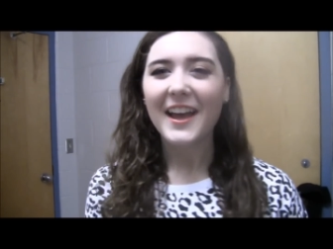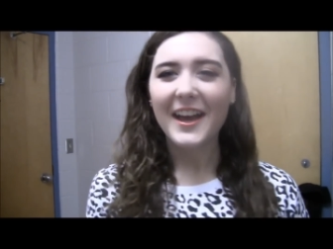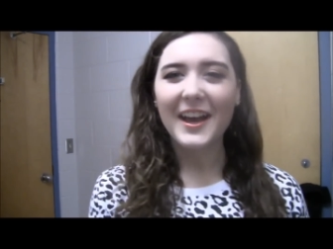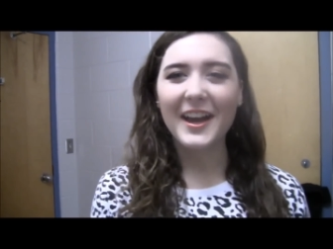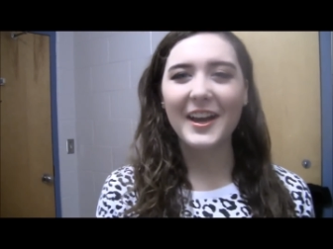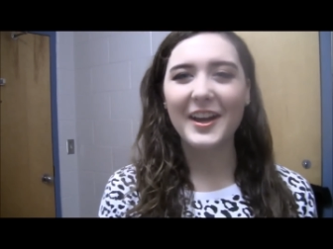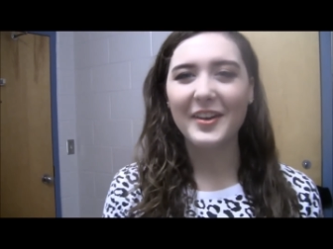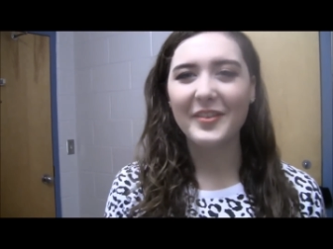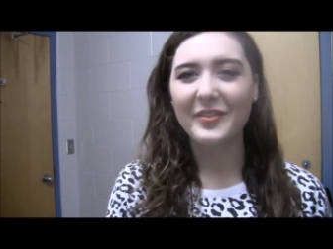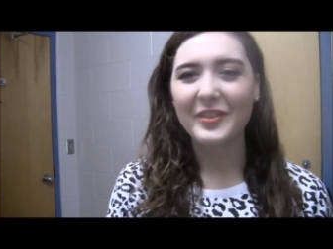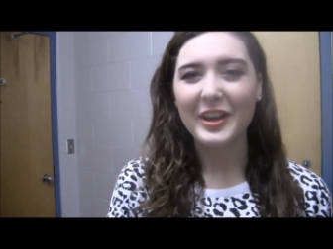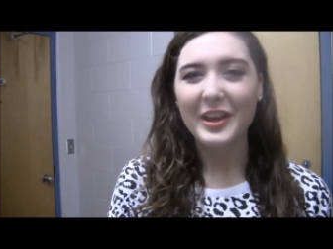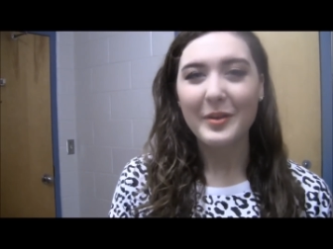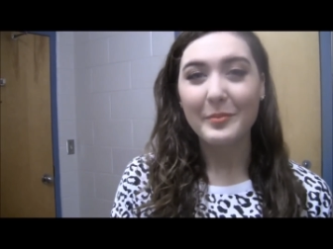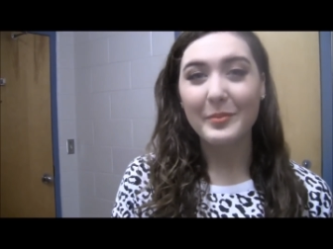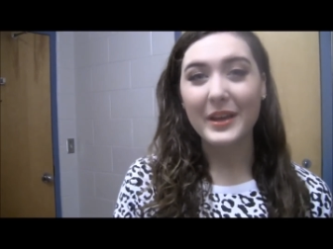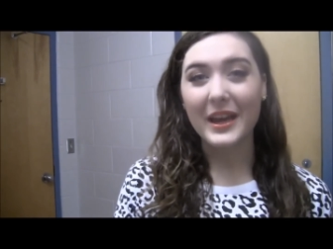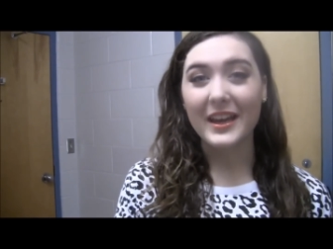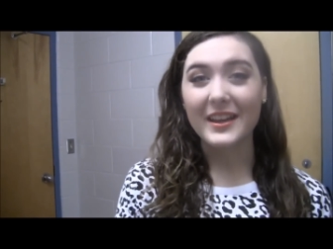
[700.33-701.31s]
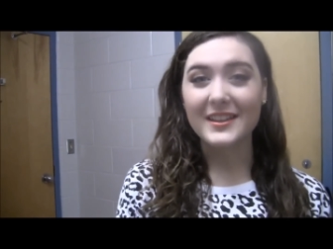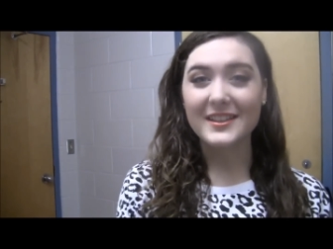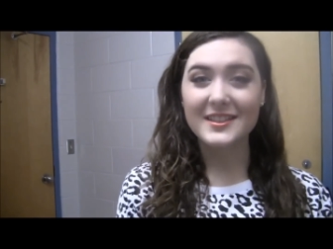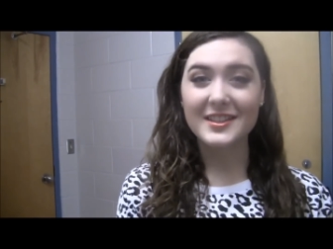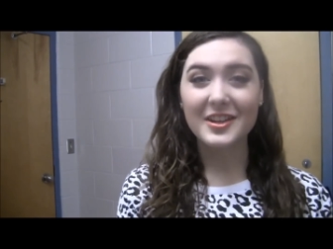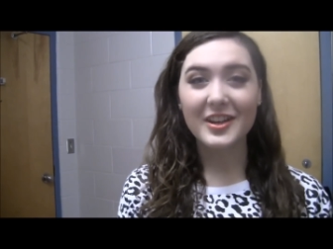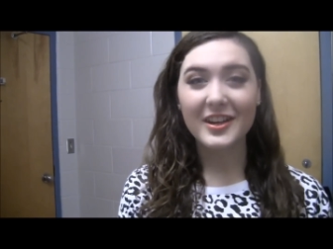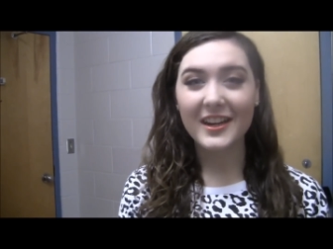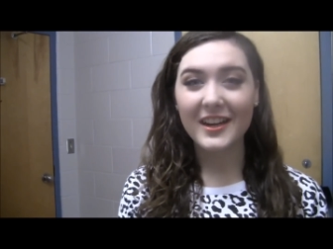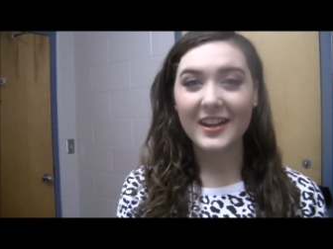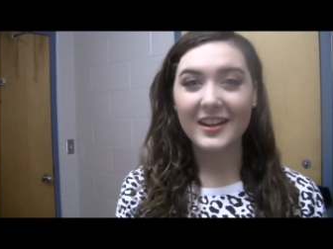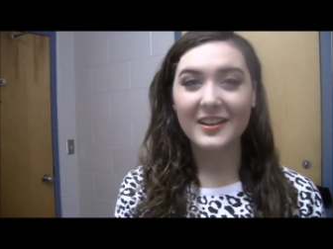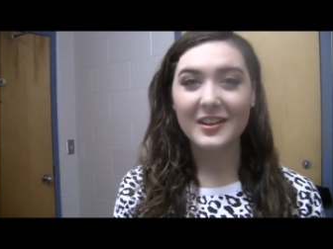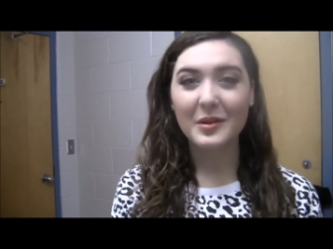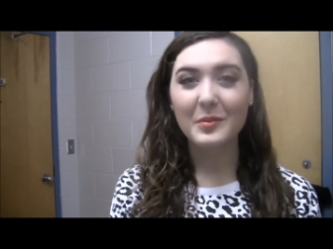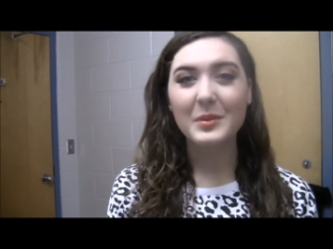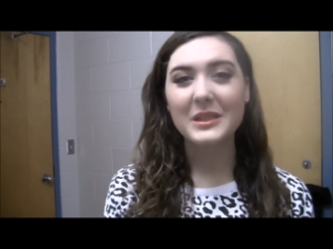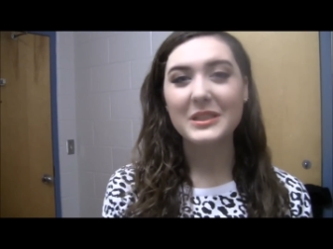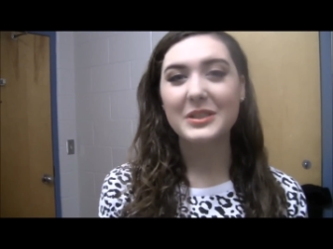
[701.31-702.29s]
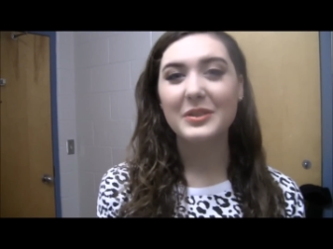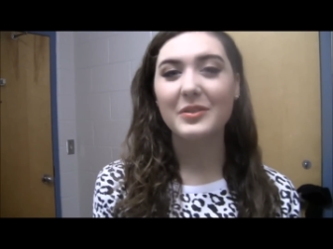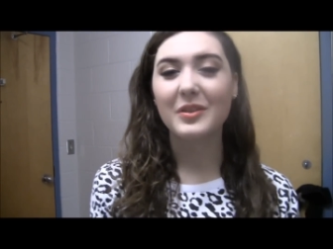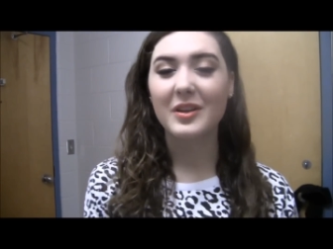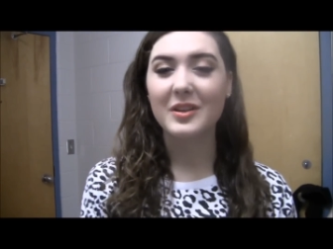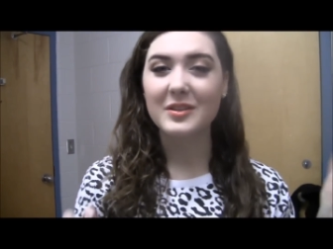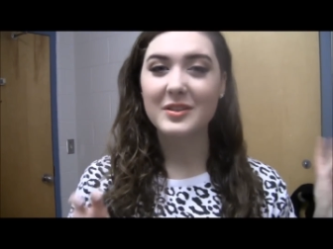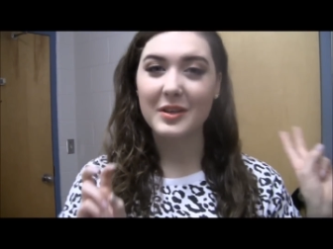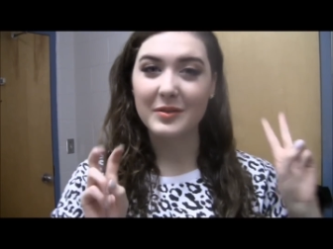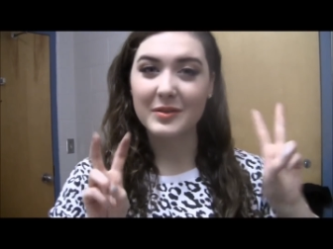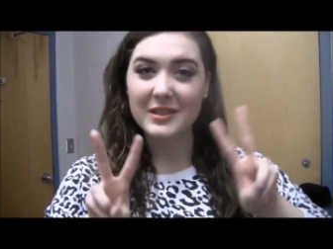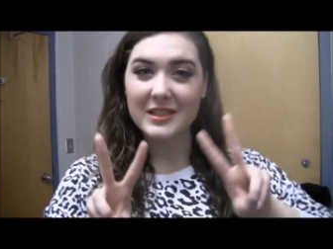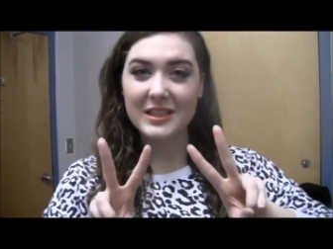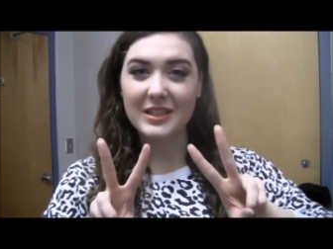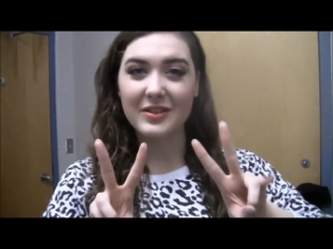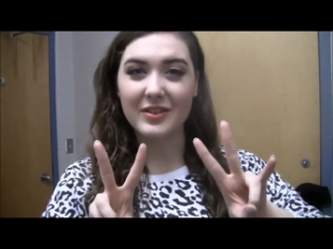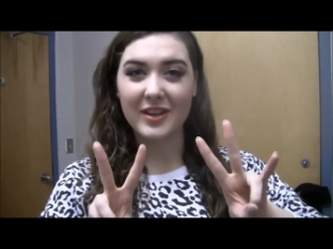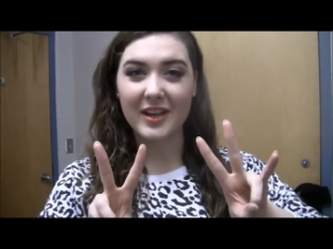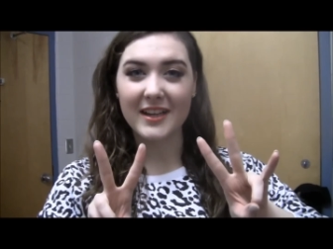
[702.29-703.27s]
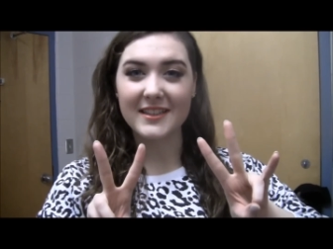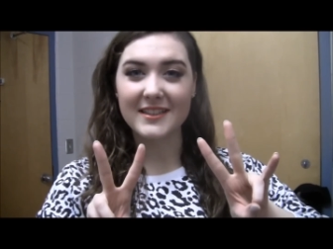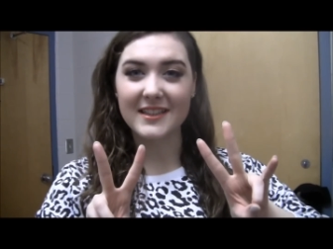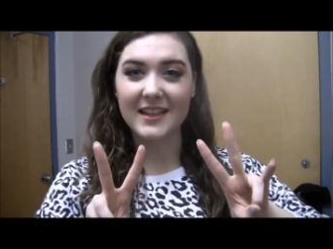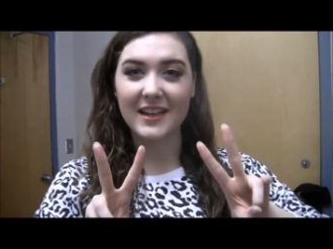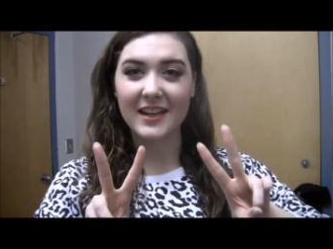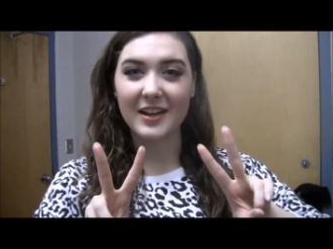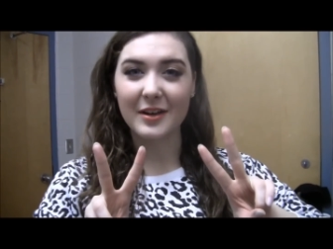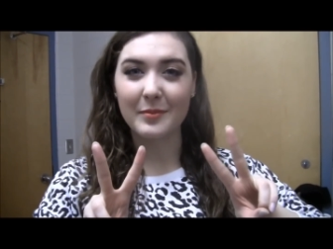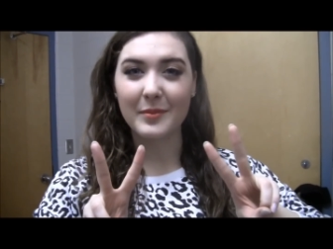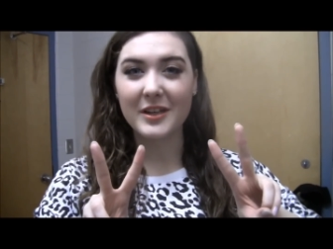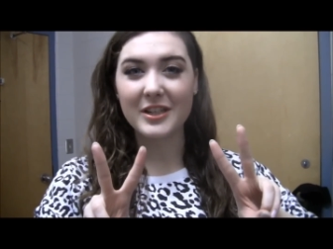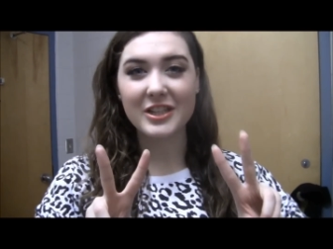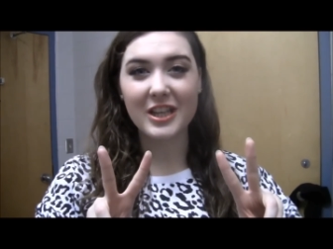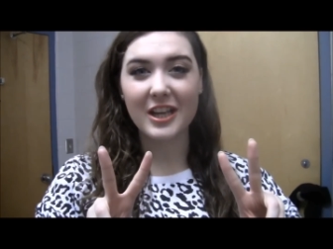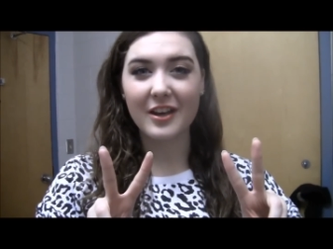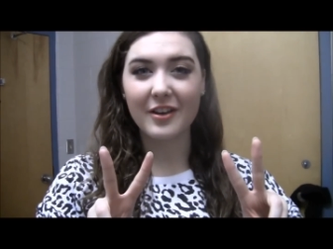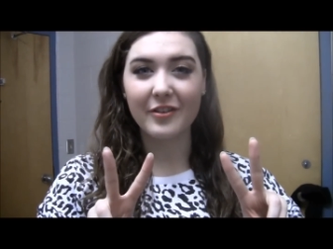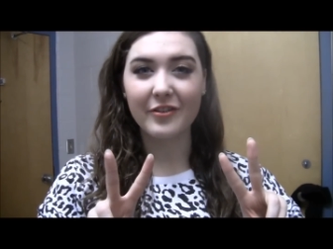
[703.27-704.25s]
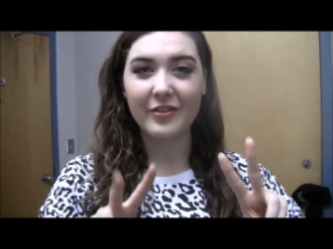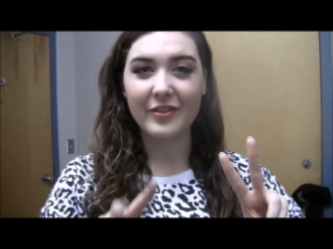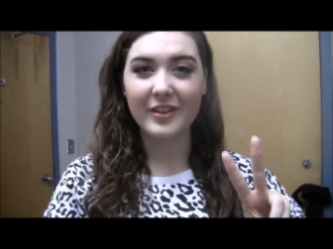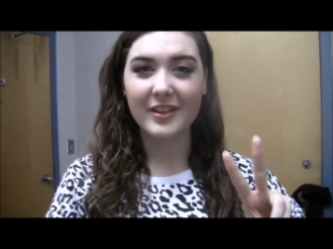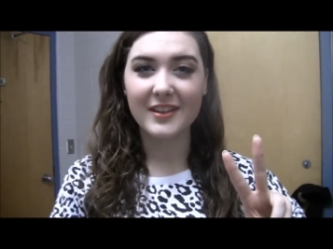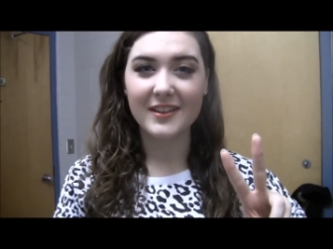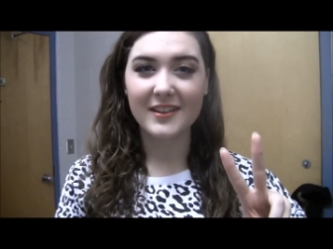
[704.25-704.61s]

Um, but yeah, this is already getting a little bit too long, so I'll see you guys later. Much love.